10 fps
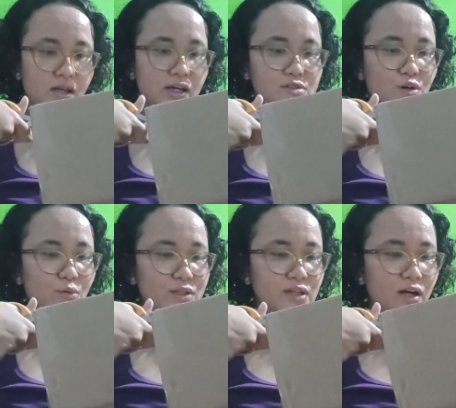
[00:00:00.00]
As
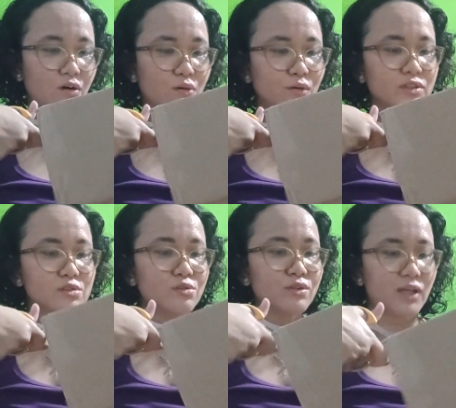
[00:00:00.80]
always, I always
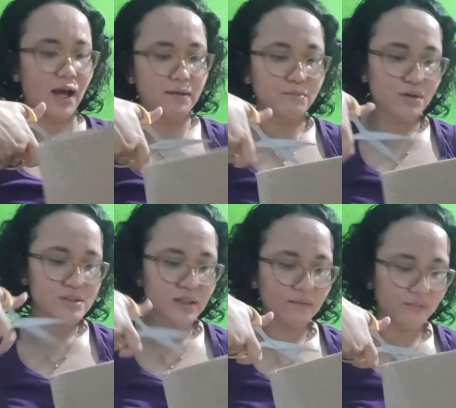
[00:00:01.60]
do the
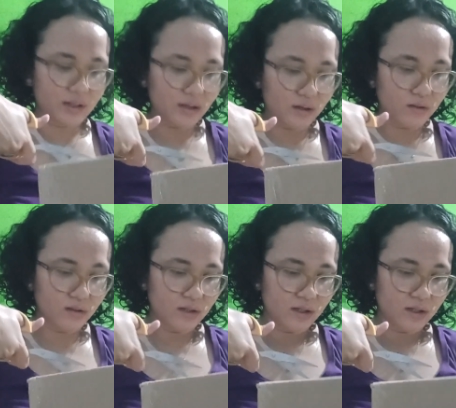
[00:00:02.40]
unboxing video.